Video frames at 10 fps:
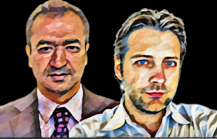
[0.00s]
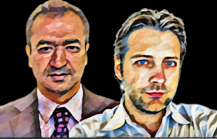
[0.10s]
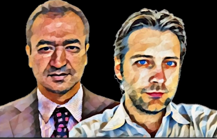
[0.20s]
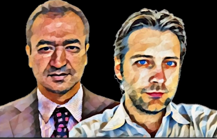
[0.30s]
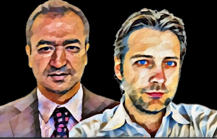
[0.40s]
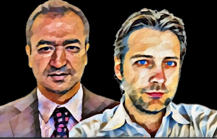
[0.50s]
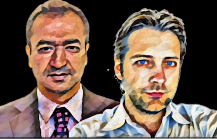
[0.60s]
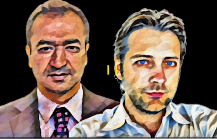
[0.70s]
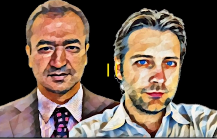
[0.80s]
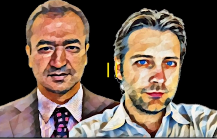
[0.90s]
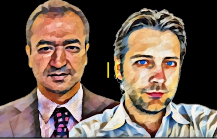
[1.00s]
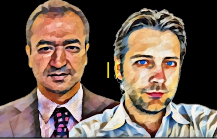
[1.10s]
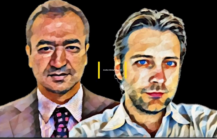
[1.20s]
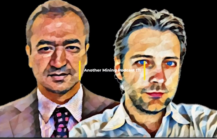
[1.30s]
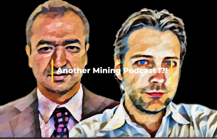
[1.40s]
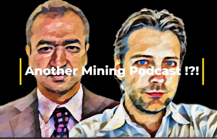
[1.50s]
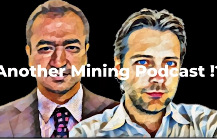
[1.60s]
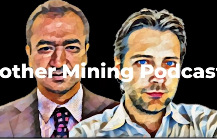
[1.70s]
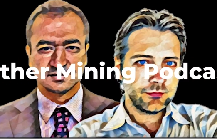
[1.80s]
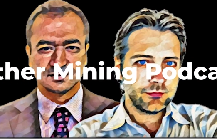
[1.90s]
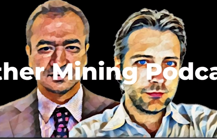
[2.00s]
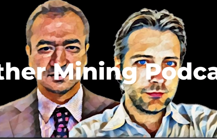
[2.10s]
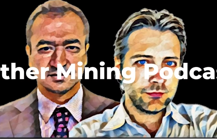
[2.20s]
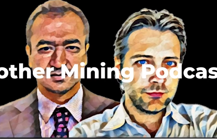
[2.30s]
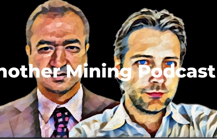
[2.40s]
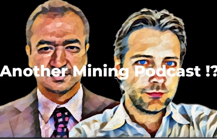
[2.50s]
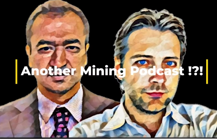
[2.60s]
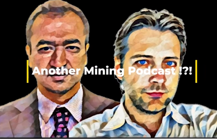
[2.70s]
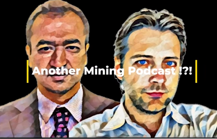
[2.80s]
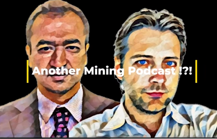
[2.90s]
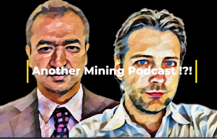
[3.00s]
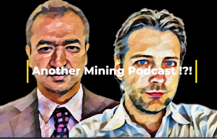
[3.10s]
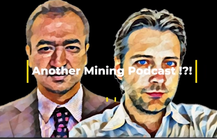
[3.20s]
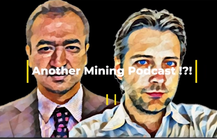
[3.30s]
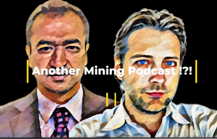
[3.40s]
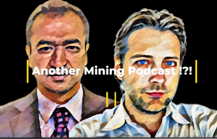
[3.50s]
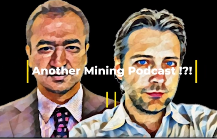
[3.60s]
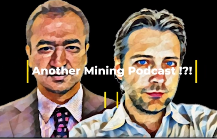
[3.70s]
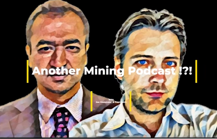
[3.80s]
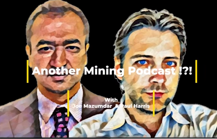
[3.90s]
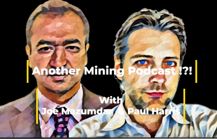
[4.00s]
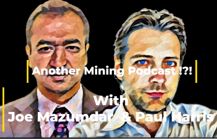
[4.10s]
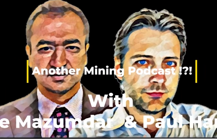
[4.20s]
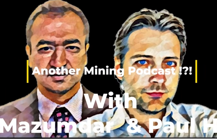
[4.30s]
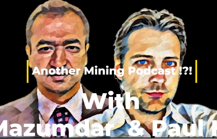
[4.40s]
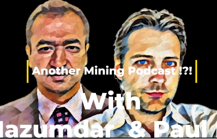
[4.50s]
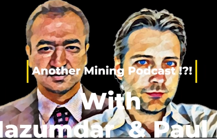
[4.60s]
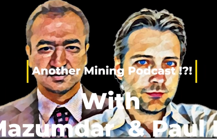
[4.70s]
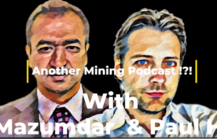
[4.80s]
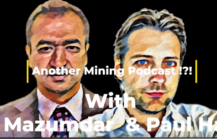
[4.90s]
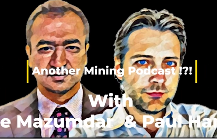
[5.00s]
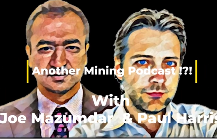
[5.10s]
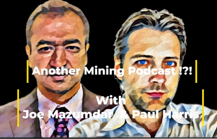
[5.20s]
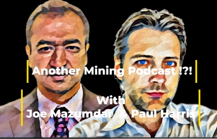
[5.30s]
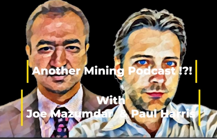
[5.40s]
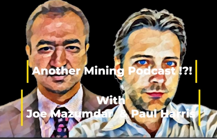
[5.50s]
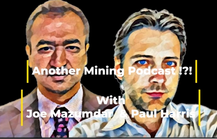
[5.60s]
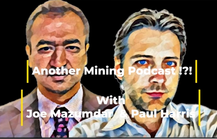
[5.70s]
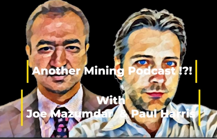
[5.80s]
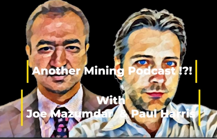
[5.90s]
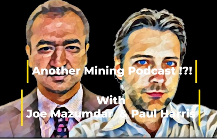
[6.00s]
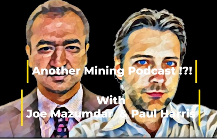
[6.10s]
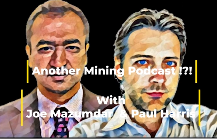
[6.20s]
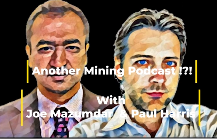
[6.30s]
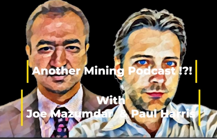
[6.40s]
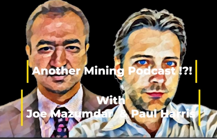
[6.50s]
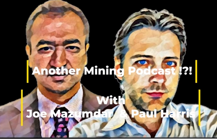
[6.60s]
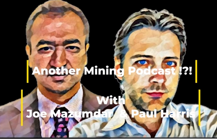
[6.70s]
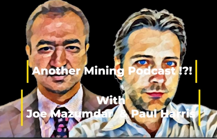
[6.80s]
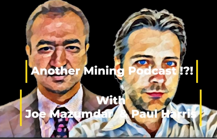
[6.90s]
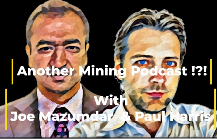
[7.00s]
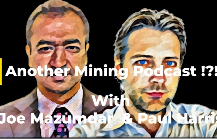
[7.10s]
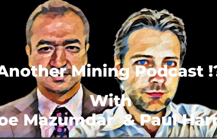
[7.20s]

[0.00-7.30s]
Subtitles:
Nobody speaks.